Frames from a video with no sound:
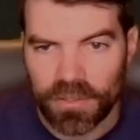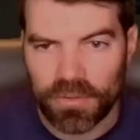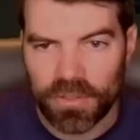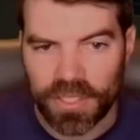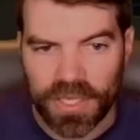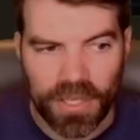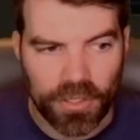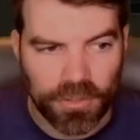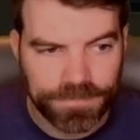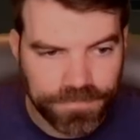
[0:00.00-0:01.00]
click
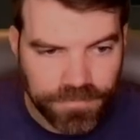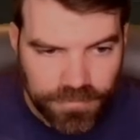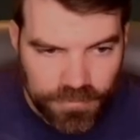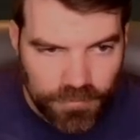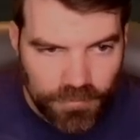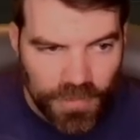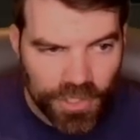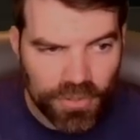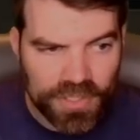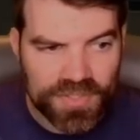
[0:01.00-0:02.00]
Hell,
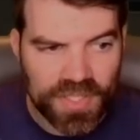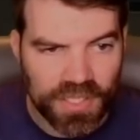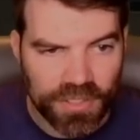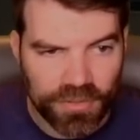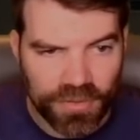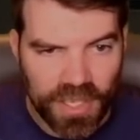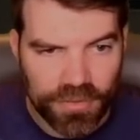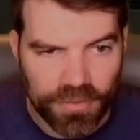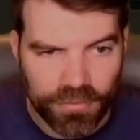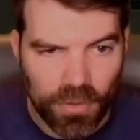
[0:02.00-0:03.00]
you can see here that
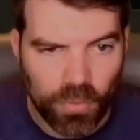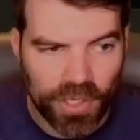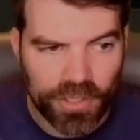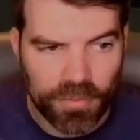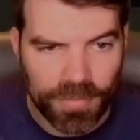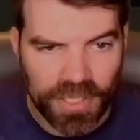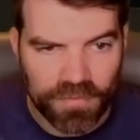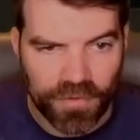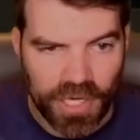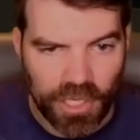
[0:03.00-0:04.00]
the requirement
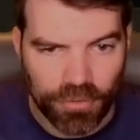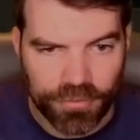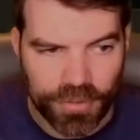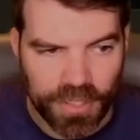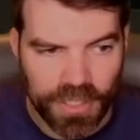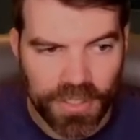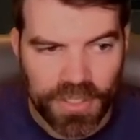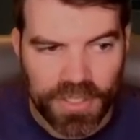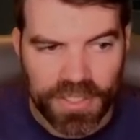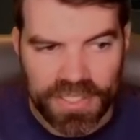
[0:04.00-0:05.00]
for Health 3
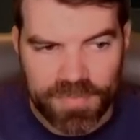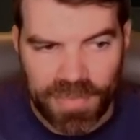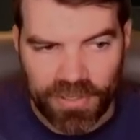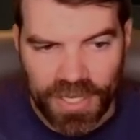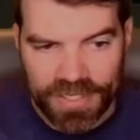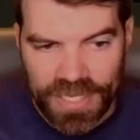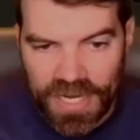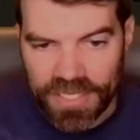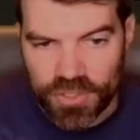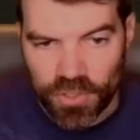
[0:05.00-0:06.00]
is Paragon
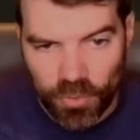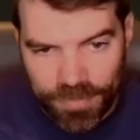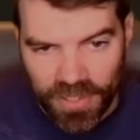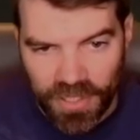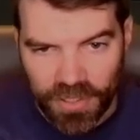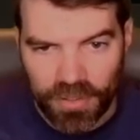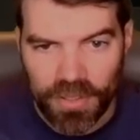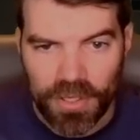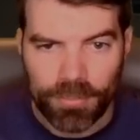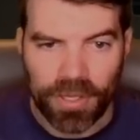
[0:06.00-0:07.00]
80 to equip the gear,
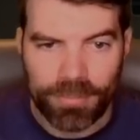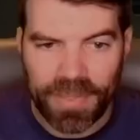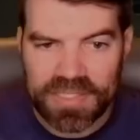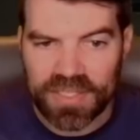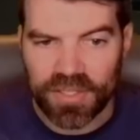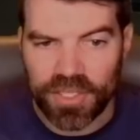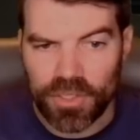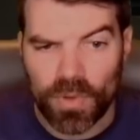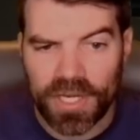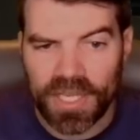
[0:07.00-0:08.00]
but basically you
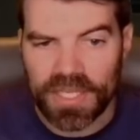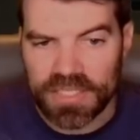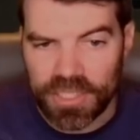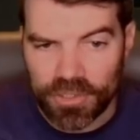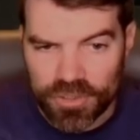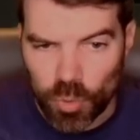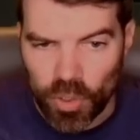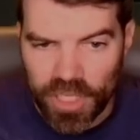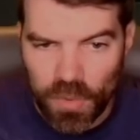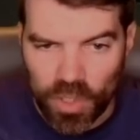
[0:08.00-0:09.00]
want to get near
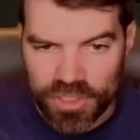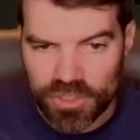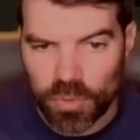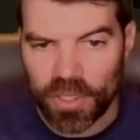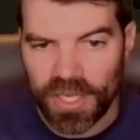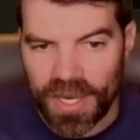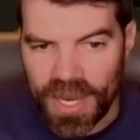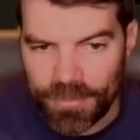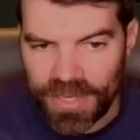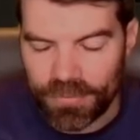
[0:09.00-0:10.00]
2120
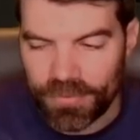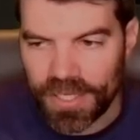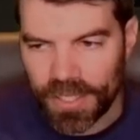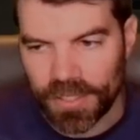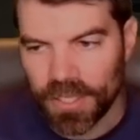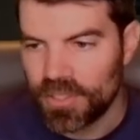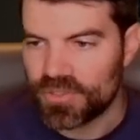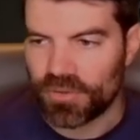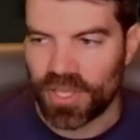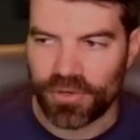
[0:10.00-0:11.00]
combat rating
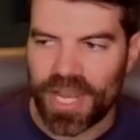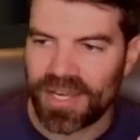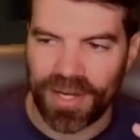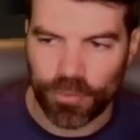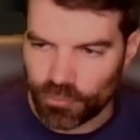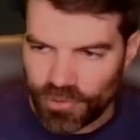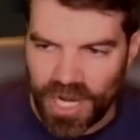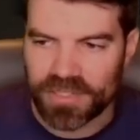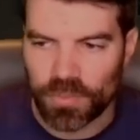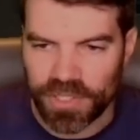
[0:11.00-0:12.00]
so that you're not getting
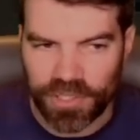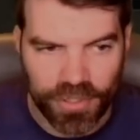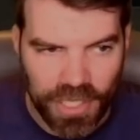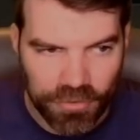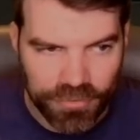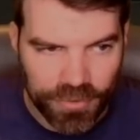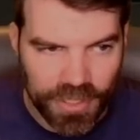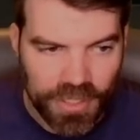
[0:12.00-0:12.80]
wrecked when you're in Health 3.